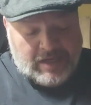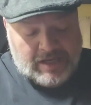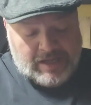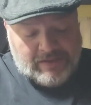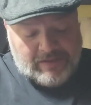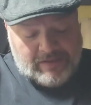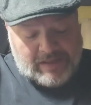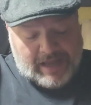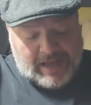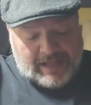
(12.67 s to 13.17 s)

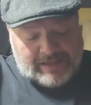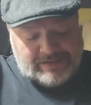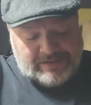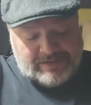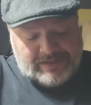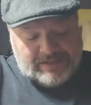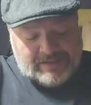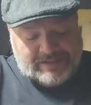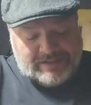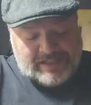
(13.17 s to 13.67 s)
and
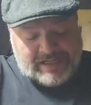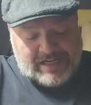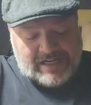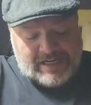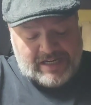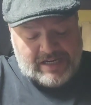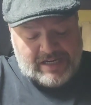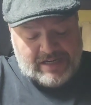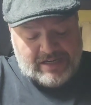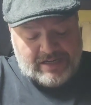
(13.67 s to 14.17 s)
that's
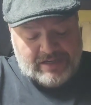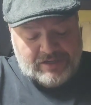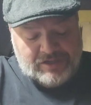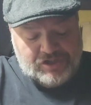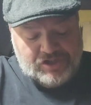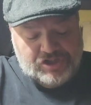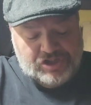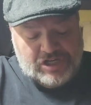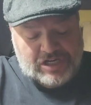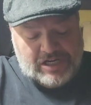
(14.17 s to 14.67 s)
D,
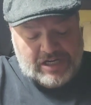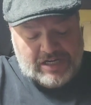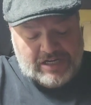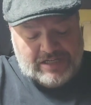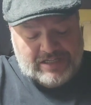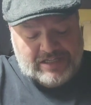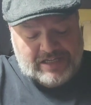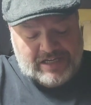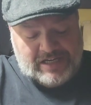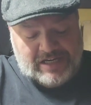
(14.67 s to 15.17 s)
G,
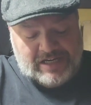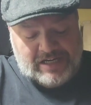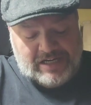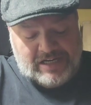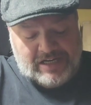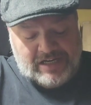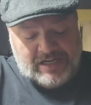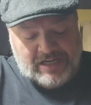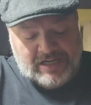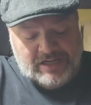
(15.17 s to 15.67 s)

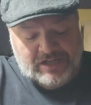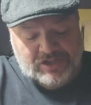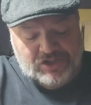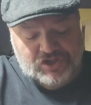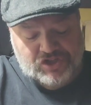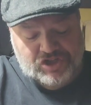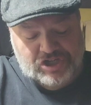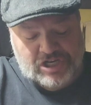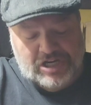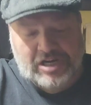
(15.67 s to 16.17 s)
D,
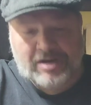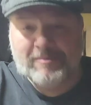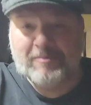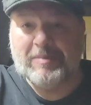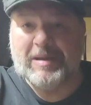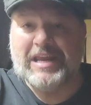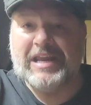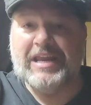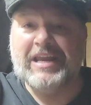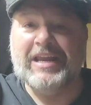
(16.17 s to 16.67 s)
G,
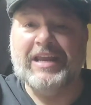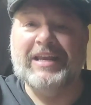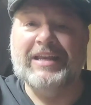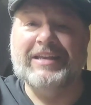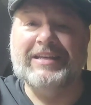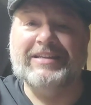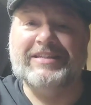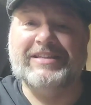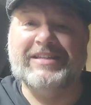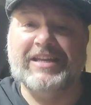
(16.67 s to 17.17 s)
B,
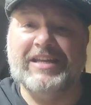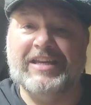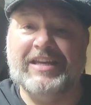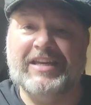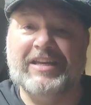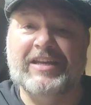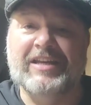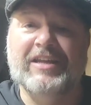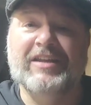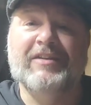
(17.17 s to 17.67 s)

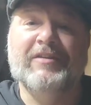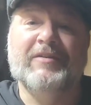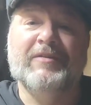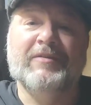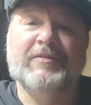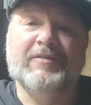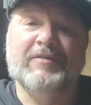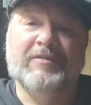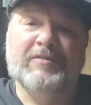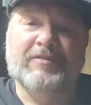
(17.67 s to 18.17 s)
D.
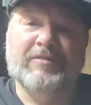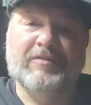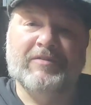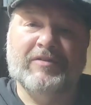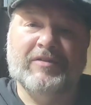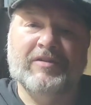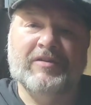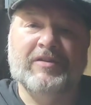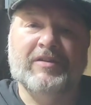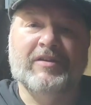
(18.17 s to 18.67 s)

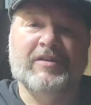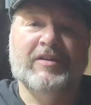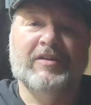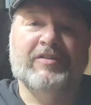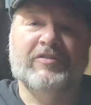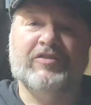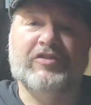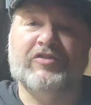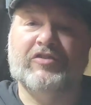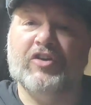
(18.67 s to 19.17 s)

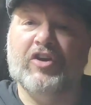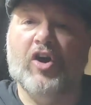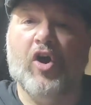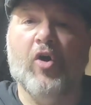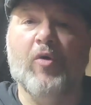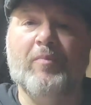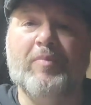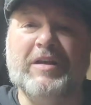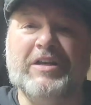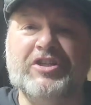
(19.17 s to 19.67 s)
It's just an
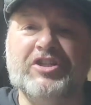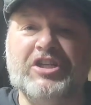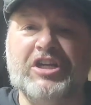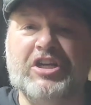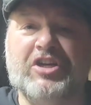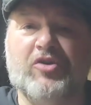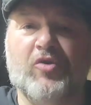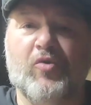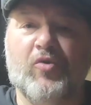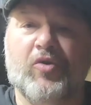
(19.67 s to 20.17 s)
open
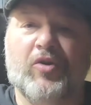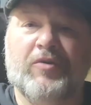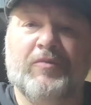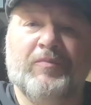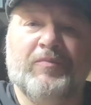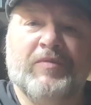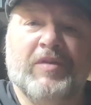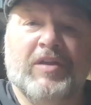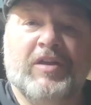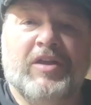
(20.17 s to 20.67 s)
G chord.
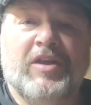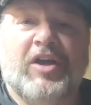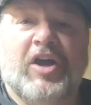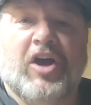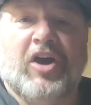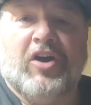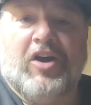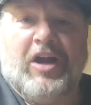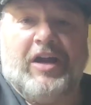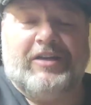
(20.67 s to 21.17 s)

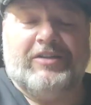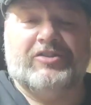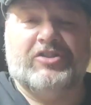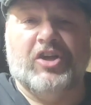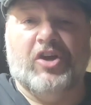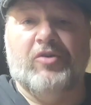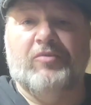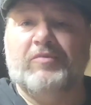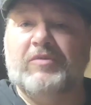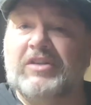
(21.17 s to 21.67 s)
All right,
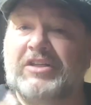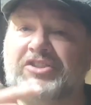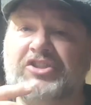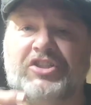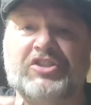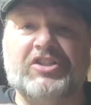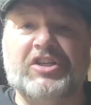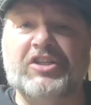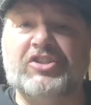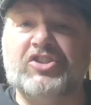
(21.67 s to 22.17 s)
so let's
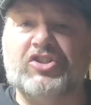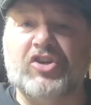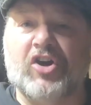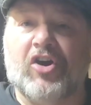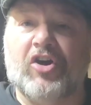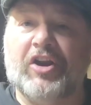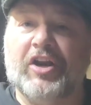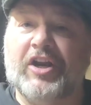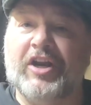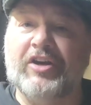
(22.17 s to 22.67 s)
just get
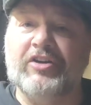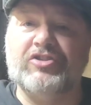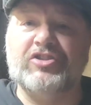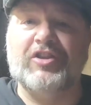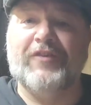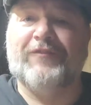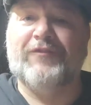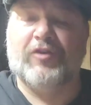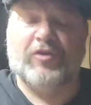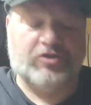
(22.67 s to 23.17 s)
started. Here's
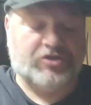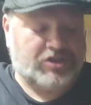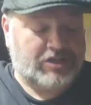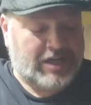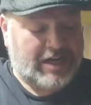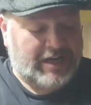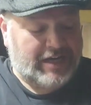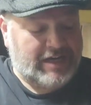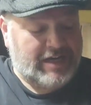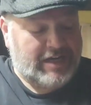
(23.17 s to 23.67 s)
the first
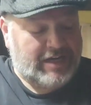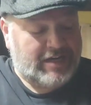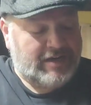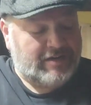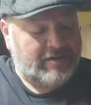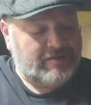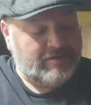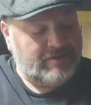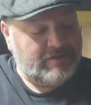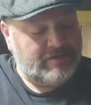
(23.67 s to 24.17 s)
technique.